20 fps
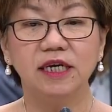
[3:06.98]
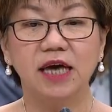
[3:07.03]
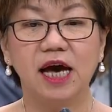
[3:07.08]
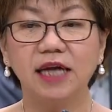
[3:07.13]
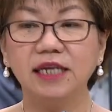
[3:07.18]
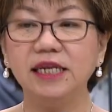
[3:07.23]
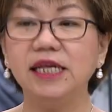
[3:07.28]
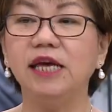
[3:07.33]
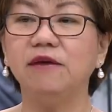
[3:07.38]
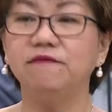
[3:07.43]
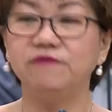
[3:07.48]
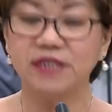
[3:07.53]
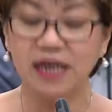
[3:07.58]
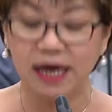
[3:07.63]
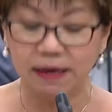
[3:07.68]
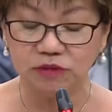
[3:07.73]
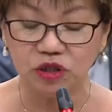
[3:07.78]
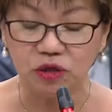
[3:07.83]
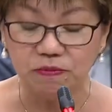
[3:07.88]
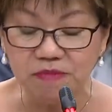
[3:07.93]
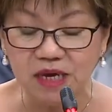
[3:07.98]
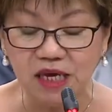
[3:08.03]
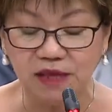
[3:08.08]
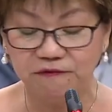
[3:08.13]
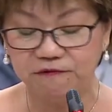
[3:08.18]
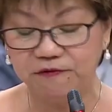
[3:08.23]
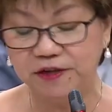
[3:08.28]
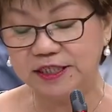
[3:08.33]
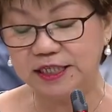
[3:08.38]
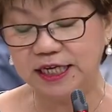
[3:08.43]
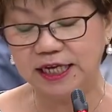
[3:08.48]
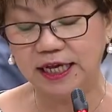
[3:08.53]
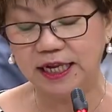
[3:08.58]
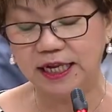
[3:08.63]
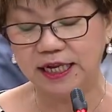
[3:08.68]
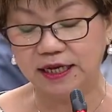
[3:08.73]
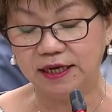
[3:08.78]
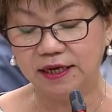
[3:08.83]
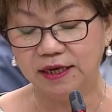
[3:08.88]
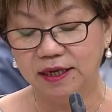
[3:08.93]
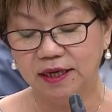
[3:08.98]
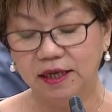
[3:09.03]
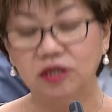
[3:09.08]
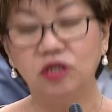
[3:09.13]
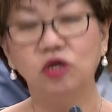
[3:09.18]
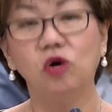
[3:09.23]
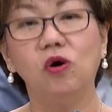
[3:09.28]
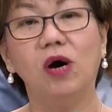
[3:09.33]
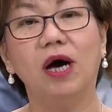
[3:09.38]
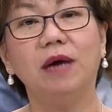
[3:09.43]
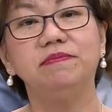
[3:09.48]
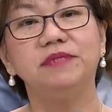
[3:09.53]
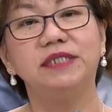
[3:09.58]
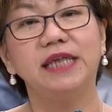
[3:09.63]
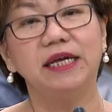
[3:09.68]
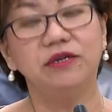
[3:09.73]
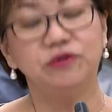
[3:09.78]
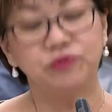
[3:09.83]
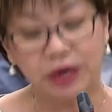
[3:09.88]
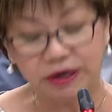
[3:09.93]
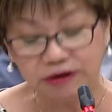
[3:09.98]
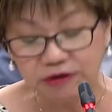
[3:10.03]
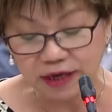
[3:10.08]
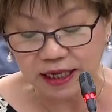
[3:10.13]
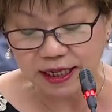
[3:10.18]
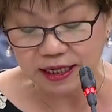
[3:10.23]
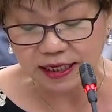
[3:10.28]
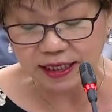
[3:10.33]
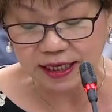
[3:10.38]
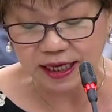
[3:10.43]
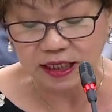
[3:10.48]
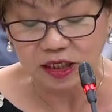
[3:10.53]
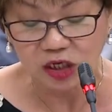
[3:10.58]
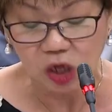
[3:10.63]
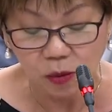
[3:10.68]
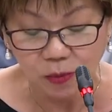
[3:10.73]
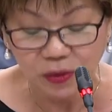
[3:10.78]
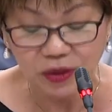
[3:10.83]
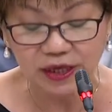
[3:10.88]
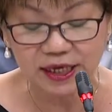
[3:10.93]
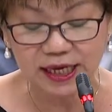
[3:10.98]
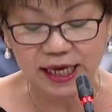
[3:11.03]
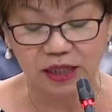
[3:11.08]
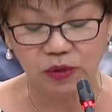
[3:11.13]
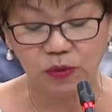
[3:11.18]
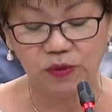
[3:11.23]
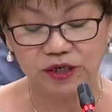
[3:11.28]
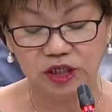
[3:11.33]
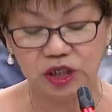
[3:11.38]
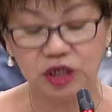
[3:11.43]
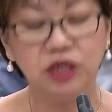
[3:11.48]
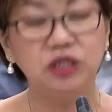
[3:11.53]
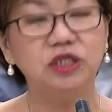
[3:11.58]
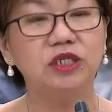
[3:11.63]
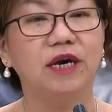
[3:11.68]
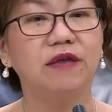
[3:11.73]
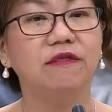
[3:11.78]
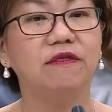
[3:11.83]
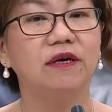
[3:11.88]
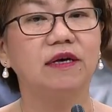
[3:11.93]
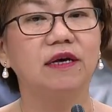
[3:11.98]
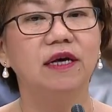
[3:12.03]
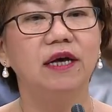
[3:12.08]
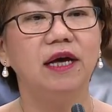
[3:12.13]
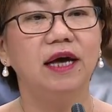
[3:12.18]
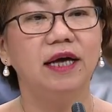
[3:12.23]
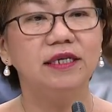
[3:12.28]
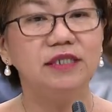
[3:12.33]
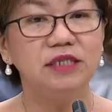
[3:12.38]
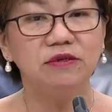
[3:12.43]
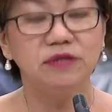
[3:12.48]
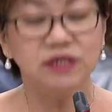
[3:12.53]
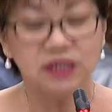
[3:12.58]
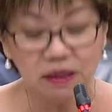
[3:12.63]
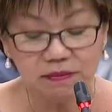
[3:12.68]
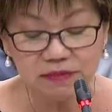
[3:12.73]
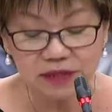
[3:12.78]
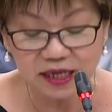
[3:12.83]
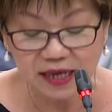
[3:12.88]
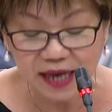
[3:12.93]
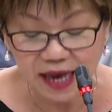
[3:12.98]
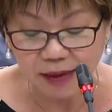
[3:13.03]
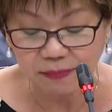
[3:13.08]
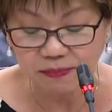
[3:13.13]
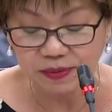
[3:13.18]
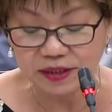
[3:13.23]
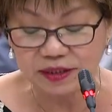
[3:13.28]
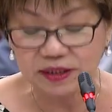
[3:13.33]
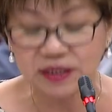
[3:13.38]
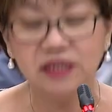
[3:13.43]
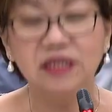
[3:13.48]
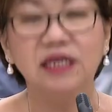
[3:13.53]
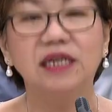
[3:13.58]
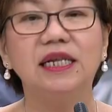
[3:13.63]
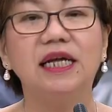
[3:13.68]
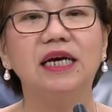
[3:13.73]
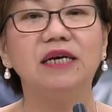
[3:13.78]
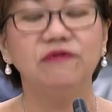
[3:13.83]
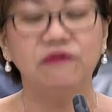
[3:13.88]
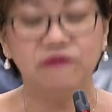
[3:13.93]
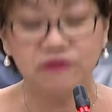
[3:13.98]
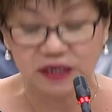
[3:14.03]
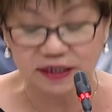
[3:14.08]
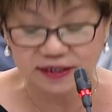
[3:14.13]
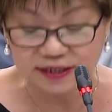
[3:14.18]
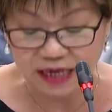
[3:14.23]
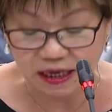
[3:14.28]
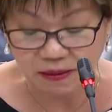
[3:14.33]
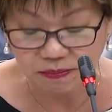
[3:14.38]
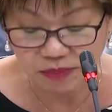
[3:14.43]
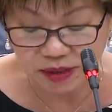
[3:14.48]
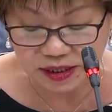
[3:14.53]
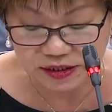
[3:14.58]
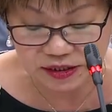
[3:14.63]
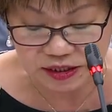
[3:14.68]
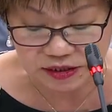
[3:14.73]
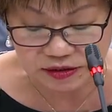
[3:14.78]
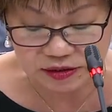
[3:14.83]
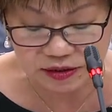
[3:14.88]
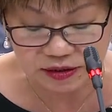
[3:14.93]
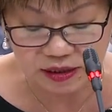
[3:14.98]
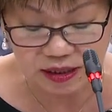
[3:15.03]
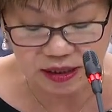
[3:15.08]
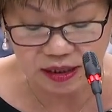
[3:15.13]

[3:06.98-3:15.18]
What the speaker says: hardly have time to meet physically, nor update regularly and communicate with each other until something happens in the life of these young persons.